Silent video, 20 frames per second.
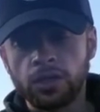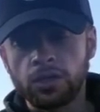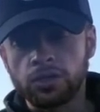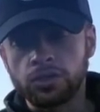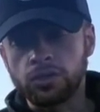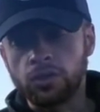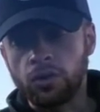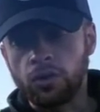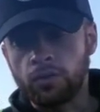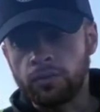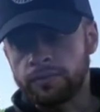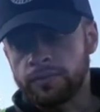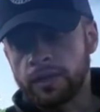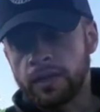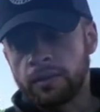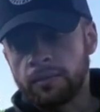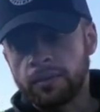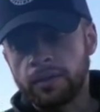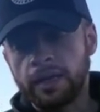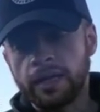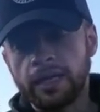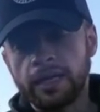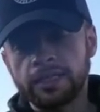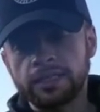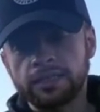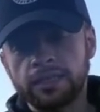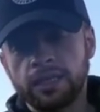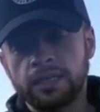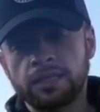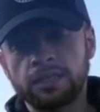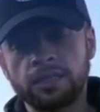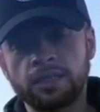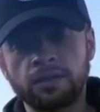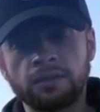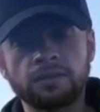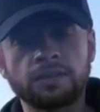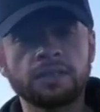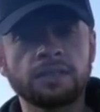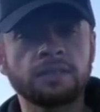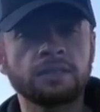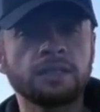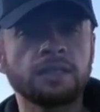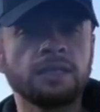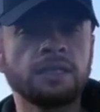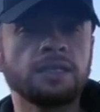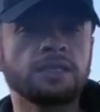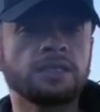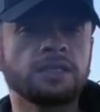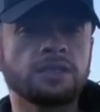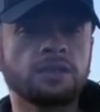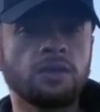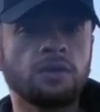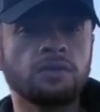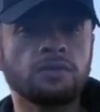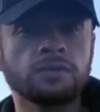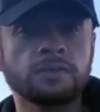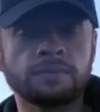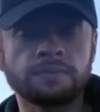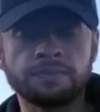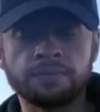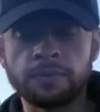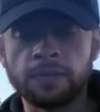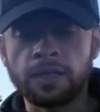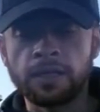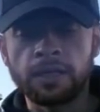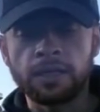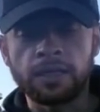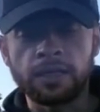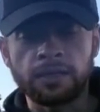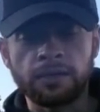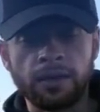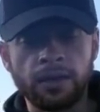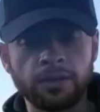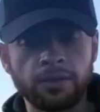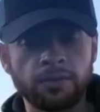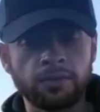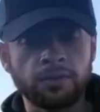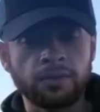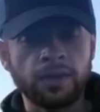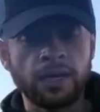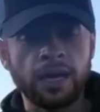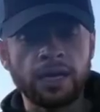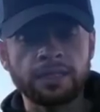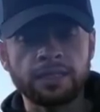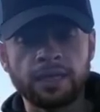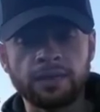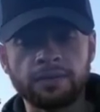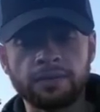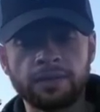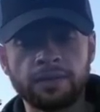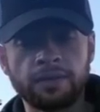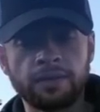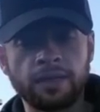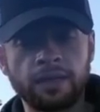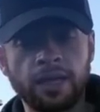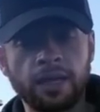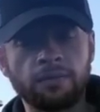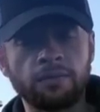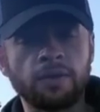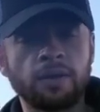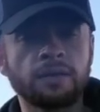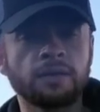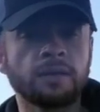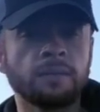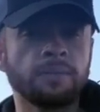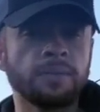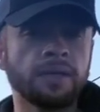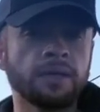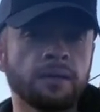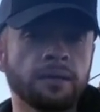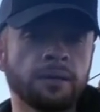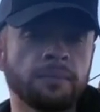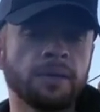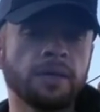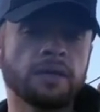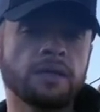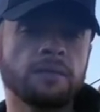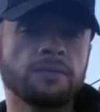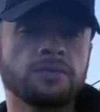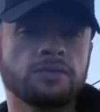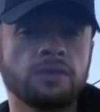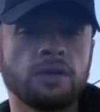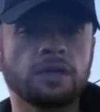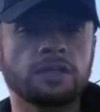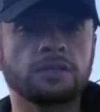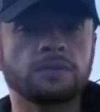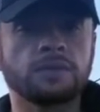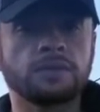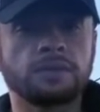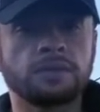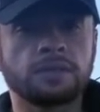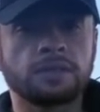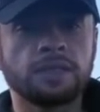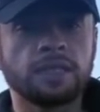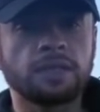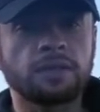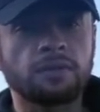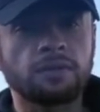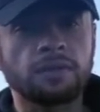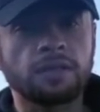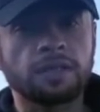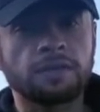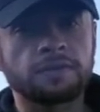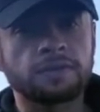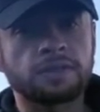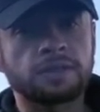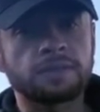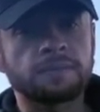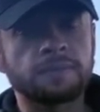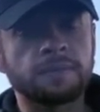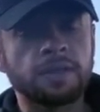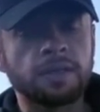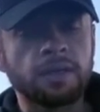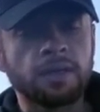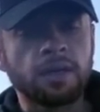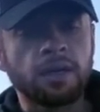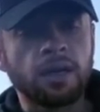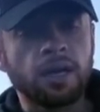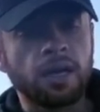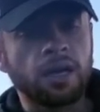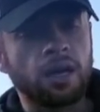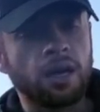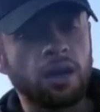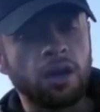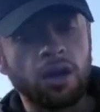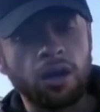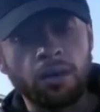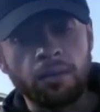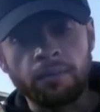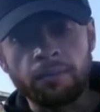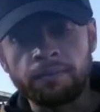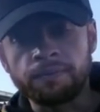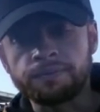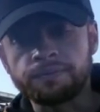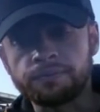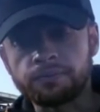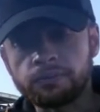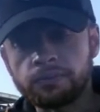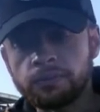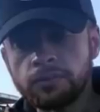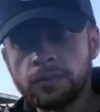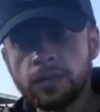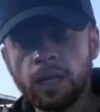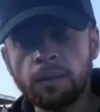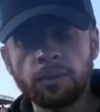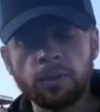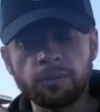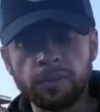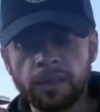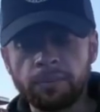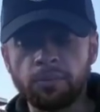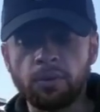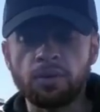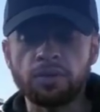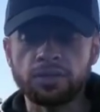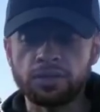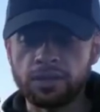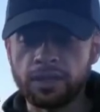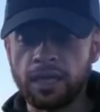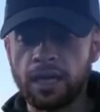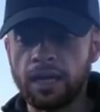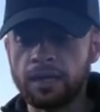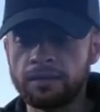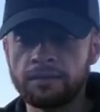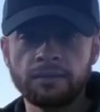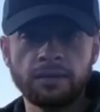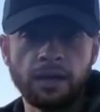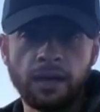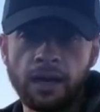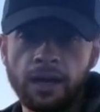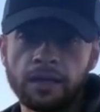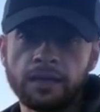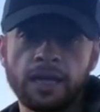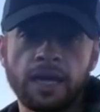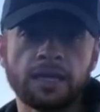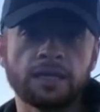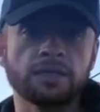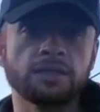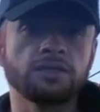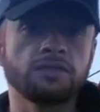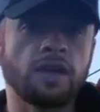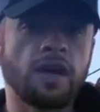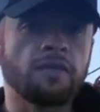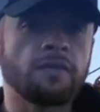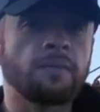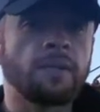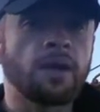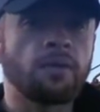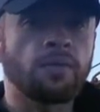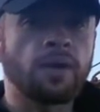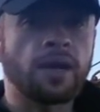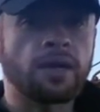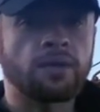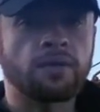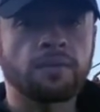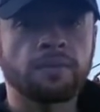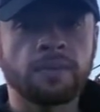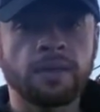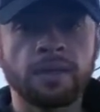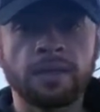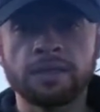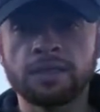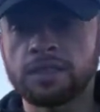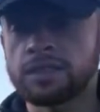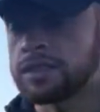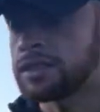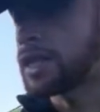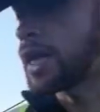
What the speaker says: So, but like I said, to each his own. I know guys out there that like running the pickup trucks with the sneaker lifts. But me personally, I like driving my wrecker, and this is